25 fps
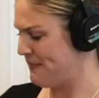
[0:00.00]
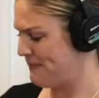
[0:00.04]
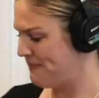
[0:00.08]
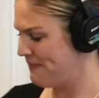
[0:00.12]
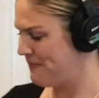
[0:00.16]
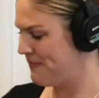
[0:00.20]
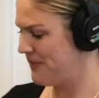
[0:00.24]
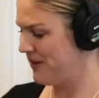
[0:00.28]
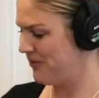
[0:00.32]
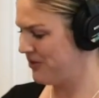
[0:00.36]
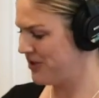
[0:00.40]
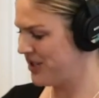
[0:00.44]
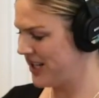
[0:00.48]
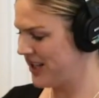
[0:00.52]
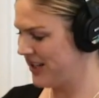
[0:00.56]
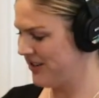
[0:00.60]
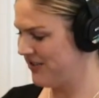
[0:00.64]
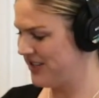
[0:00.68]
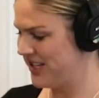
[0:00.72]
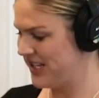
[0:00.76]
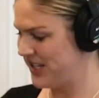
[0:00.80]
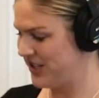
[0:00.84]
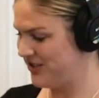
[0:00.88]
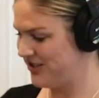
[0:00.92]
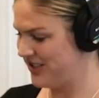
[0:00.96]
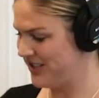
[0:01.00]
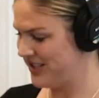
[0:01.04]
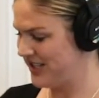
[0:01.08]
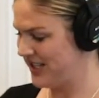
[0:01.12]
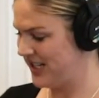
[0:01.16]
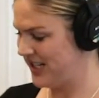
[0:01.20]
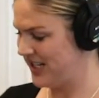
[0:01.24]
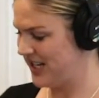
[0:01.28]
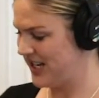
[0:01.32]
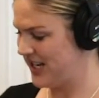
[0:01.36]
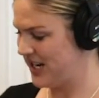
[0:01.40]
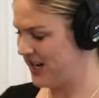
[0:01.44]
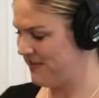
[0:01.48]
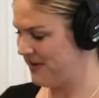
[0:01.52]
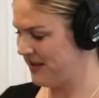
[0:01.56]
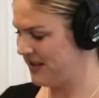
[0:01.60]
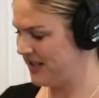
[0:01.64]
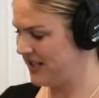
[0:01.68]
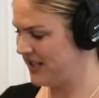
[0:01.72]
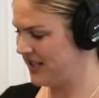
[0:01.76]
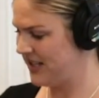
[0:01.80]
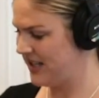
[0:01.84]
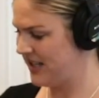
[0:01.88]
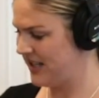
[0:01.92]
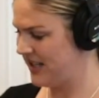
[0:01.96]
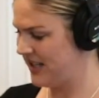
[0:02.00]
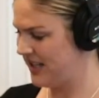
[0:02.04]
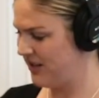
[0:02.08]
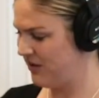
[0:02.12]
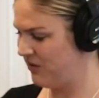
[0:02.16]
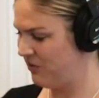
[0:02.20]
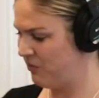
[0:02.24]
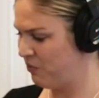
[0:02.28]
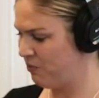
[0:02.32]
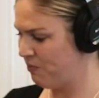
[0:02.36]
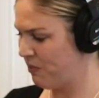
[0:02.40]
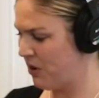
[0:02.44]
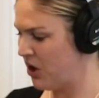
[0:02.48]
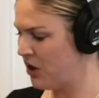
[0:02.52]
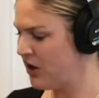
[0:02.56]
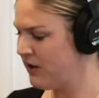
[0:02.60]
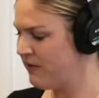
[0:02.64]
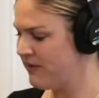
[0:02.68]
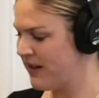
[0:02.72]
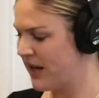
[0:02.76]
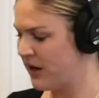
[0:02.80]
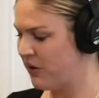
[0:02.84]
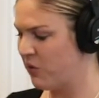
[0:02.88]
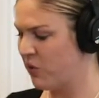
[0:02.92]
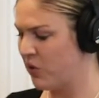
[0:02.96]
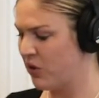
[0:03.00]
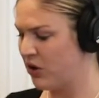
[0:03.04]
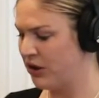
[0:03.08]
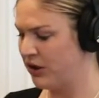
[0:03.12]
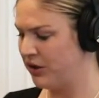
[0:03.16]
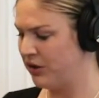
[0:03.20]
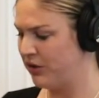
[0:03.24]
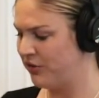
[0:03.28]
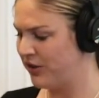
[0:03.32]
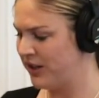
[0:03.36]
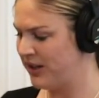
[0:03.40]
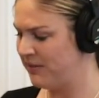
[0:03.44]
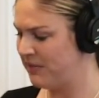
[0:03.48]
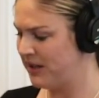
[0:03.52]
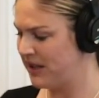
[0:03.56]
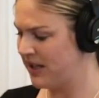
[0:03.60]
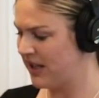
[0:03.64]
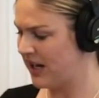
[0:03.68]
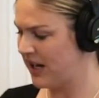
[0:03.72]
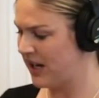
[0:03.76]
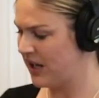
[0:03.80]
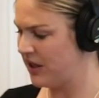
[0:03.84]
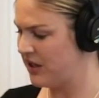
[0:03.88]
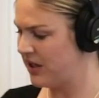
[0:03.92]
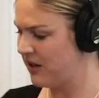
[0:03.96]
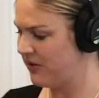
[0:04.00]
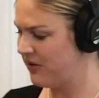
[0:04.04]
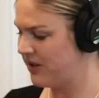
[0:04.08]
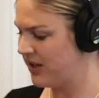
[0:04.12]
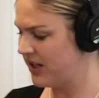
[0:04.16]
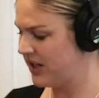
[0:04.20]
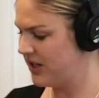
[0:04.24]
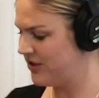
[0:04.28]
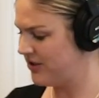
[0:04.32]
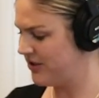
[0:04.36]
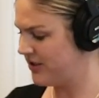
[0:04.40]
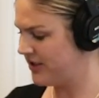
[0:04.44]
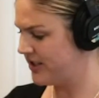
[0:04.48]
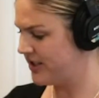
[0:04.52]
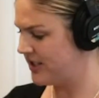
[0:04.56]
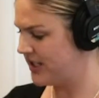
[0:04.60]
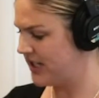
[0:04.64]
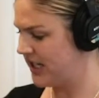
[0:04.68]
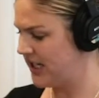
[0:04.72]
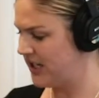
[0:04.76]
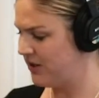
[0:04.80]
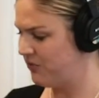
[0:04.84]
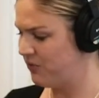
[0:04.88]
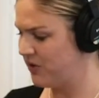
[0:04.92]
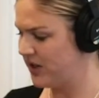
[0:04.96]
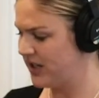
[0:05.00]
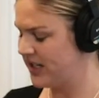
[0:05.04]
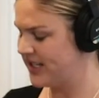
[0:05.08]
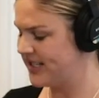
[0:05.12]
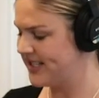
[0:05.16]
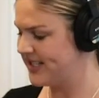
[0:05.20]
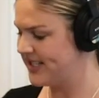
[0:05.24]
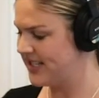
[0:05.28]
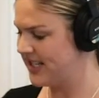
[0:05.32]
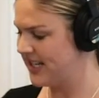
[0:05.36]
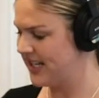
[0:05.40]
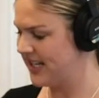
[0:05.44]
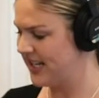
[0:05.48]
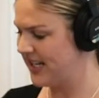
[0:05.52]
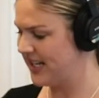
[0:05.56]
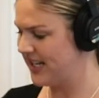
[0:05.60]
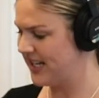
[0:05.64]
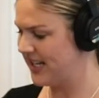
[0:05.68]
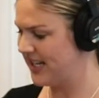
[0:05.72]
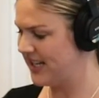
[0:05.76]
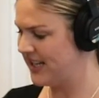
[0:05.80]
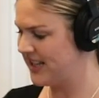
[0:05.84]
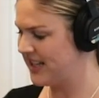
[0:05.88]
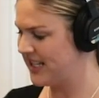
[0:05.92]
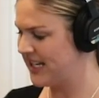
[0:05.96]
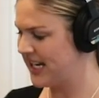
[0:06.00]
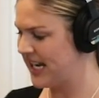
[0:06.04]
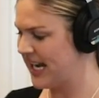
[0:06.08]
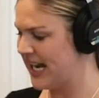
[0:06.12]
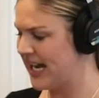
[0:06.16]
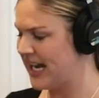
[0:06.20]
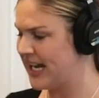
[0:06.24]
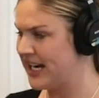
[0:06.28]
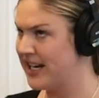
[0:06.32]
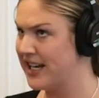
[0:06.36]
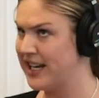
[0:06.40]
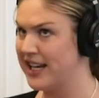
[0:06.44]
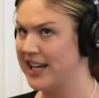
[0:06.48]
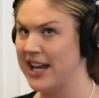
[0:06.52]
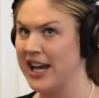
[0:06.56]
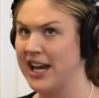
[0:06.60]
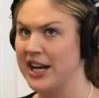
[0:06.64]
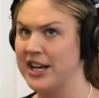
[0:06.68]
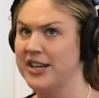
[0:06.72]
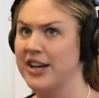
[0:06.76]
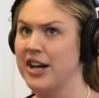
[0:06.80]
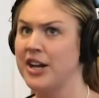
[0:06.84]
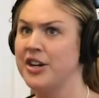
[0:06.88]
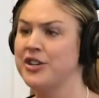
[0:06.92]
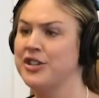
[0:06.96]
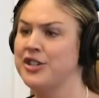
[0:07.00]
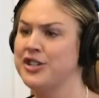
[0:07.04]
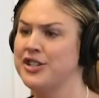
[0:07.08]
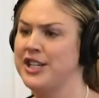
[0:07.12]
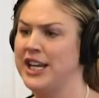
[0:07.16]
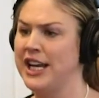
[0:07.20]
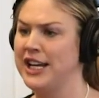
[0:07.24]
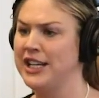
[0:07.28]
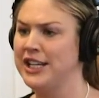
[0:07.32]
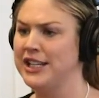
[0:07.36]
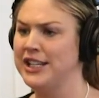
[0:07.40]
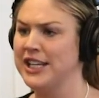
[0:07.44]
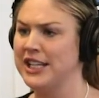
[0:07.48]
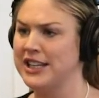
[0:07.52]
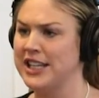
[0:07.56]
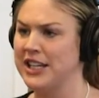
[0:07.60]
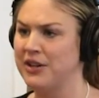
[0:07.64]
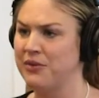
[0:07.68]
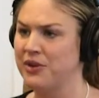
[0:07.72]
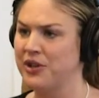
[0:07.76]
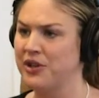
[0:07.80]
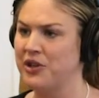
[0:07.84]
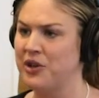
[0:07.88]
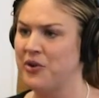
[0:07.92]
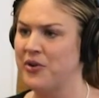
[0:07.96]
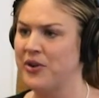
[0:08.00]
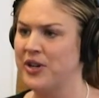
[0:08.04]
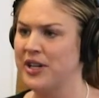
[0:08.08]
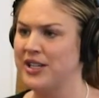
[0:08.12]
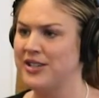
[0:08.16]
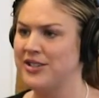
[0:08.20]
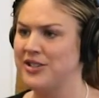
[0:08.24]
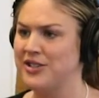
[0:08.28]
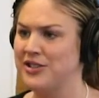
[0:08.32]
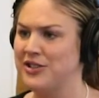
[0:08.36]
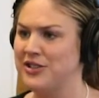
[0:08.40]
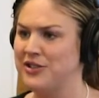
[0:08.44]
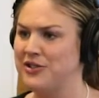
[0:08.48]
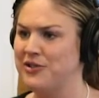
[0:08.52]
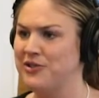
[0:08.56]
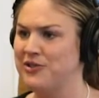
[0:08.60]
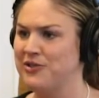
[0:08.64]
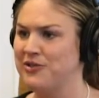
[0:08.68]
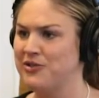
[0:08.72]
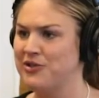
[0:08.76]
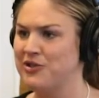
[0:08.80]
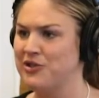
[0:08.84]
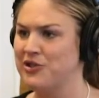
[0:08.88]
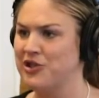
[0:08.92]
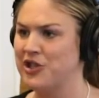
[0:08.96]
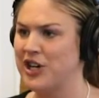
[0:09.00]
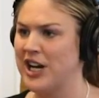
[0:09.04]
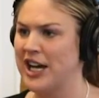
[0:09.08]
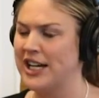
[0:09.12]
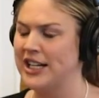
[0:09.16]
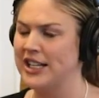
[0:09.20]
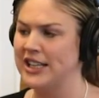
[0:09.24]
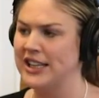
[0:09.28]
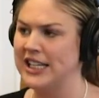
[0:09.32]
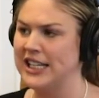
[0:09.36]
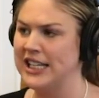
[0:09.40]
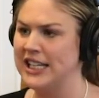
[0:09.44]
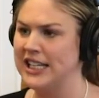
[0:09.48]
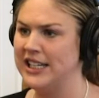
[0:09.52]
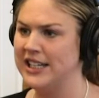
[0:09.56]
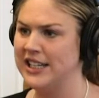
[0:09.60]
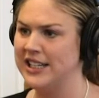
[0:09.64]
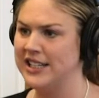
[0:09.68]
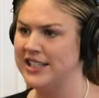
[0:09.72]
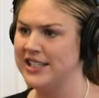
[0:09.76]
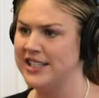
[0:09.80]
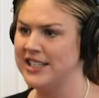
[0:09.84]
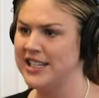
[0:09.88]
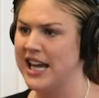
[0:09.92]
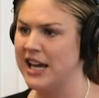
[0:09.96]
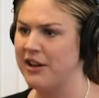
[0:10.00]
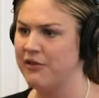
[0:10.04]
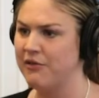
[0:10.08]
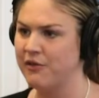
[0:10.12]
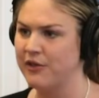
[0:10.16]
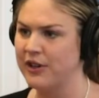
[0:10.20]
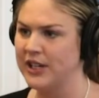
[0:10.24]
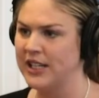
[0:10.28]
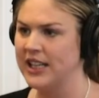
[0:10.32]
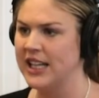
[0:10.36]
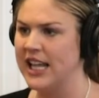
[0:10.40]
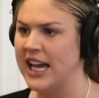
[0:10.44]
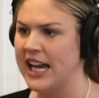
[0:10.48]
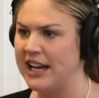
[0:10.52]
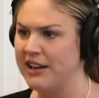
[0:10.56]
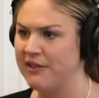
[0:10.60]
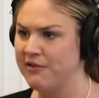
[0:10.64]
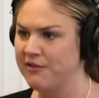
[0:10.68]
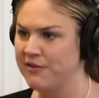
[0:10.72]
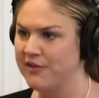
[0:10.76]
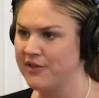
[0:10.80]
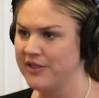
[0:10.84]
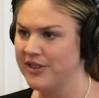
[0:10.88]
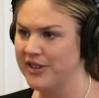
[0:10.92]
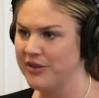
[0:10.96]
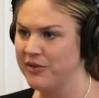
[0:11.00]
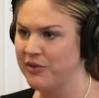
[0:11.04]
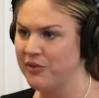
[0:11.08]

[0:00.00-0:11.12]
Okay. Which I thought was interesting. Um, and then part of that oral agreement that I thought was interesting was they had a, an understanding that they were going to try to lead a debt free life,